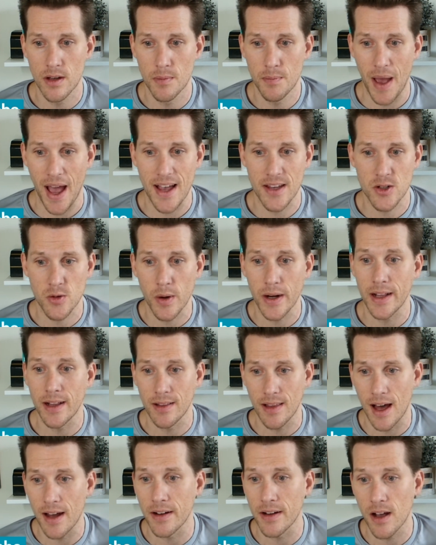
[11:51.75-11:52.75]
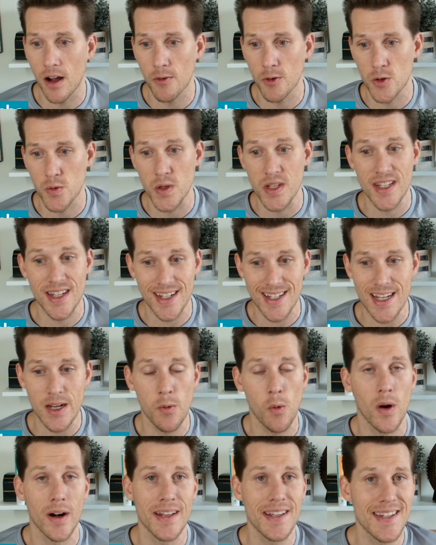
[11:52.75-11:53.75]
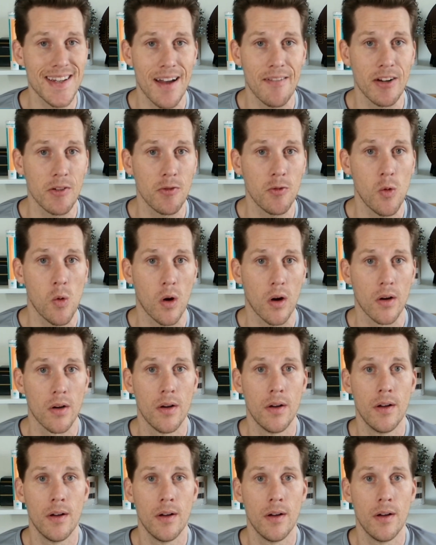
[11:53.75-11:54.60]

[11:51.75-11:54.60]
passer rating allowed in coverage was 61 and 74.